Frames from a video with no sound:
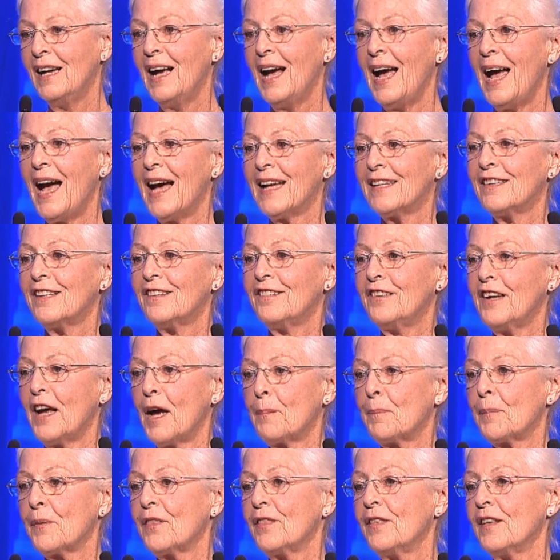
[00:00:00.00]
and a
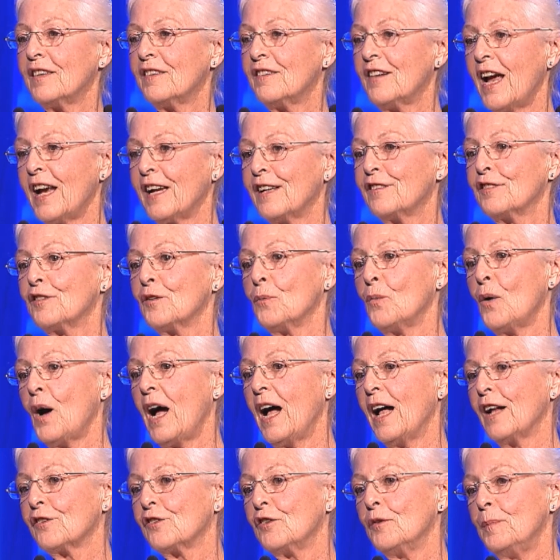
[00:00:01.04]
depth that takes a
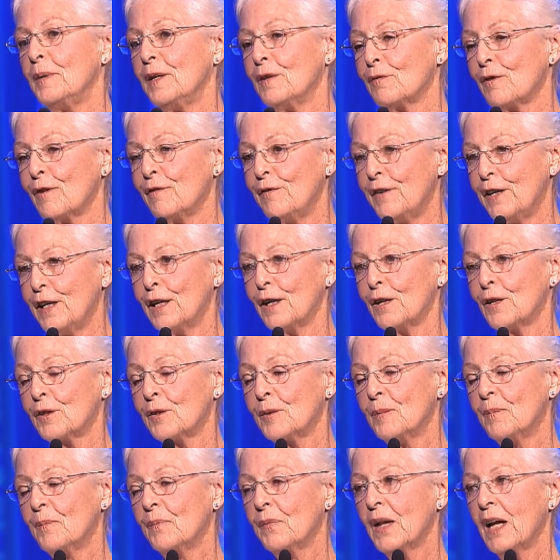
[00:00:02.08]
while to be revealed.
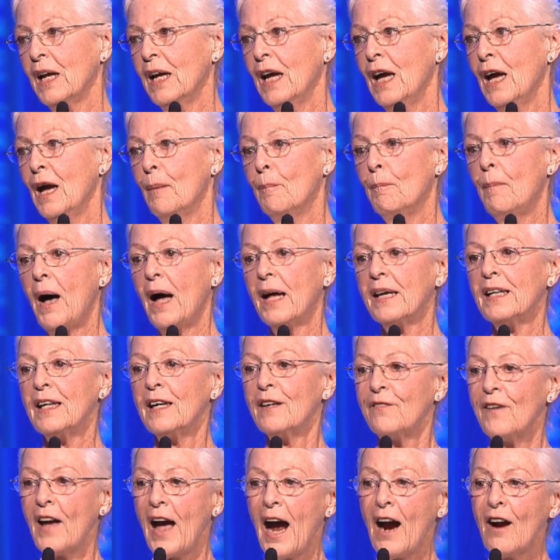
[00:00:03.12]
But if
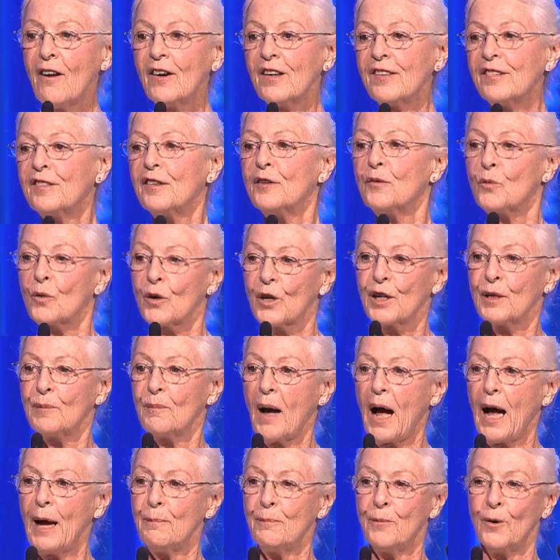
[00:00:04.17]
Harrison were in
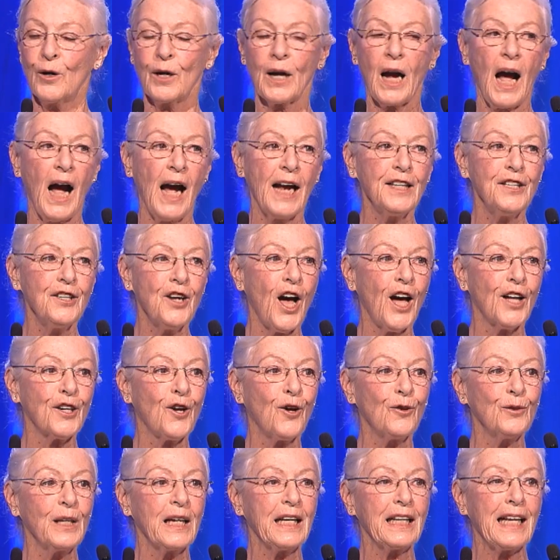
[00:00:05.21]
my book, I'd not
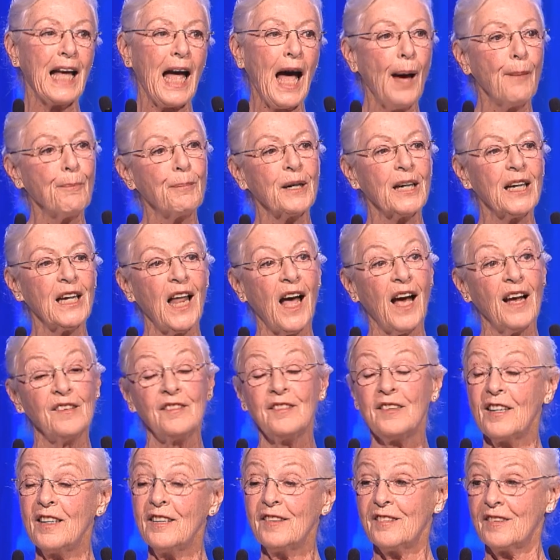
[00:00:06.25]
only capitalize
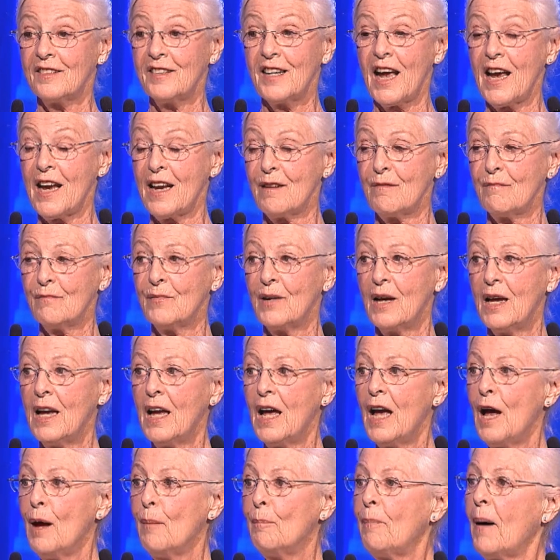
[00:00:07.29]
his name,
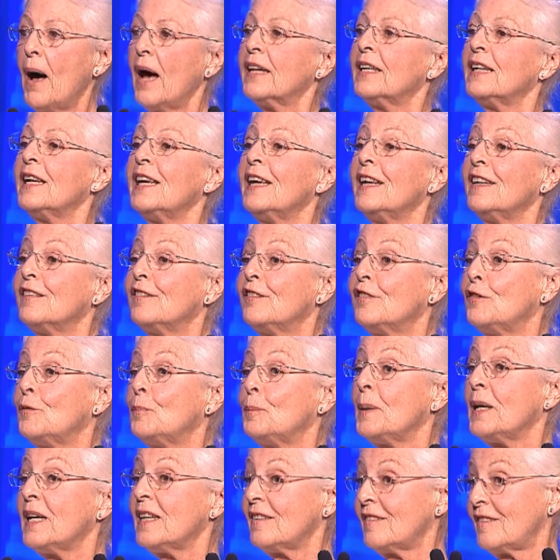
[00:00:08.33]
but his
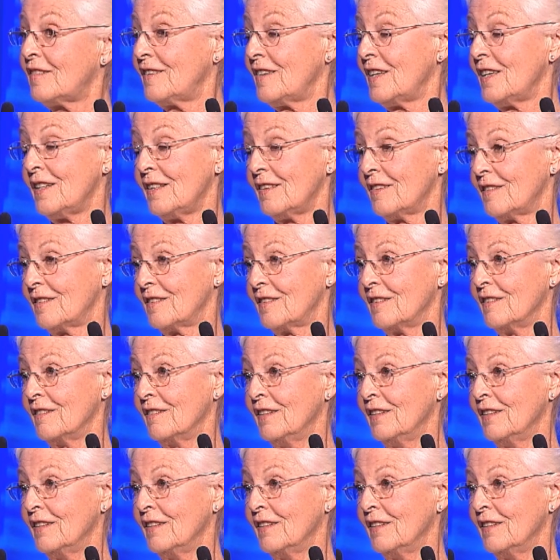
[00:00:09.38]
species.